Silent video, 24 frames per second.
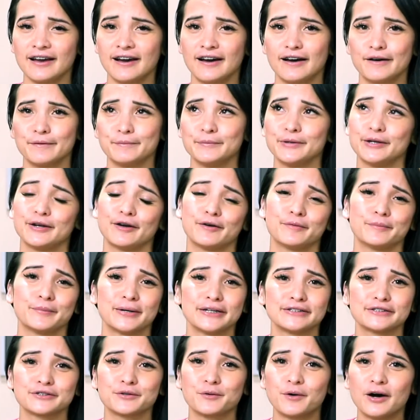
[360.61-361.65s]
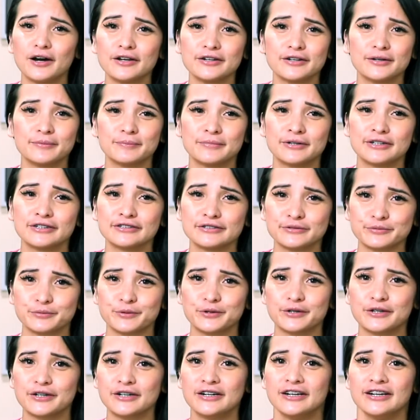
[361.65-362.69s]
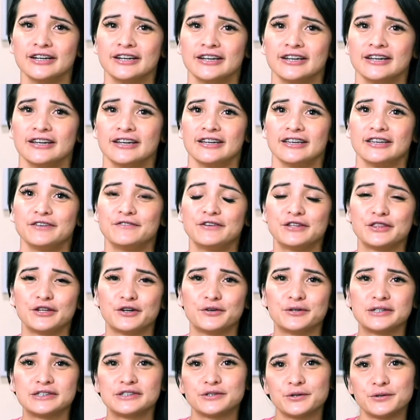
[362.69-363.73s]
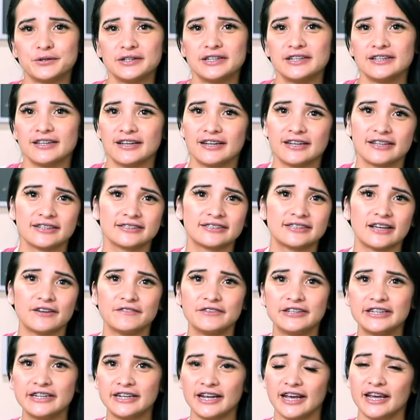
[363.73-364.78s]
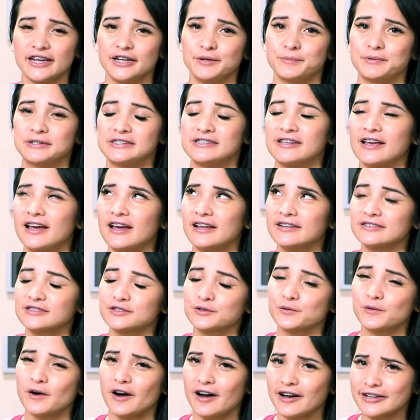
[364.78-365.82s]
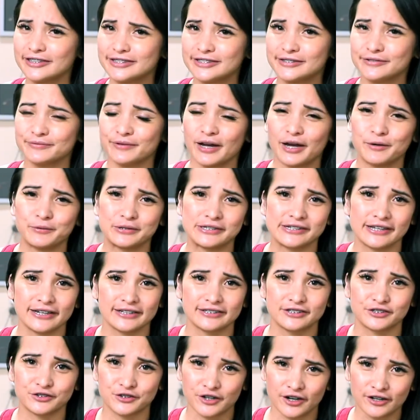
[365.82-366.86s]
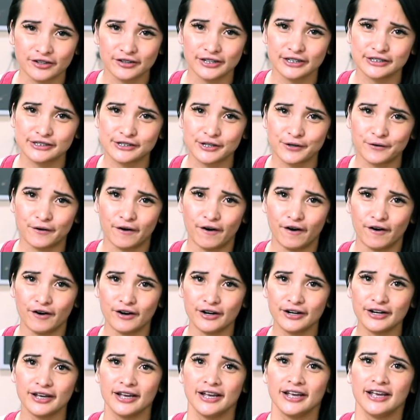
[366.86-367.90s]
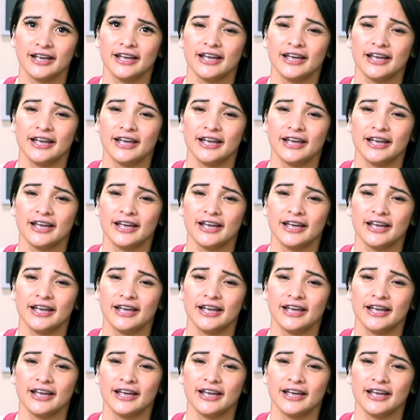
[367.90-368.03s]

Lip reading: You know, my squat numbers were, even though it's only like 70 to 80% squats, I was like struggling so hard.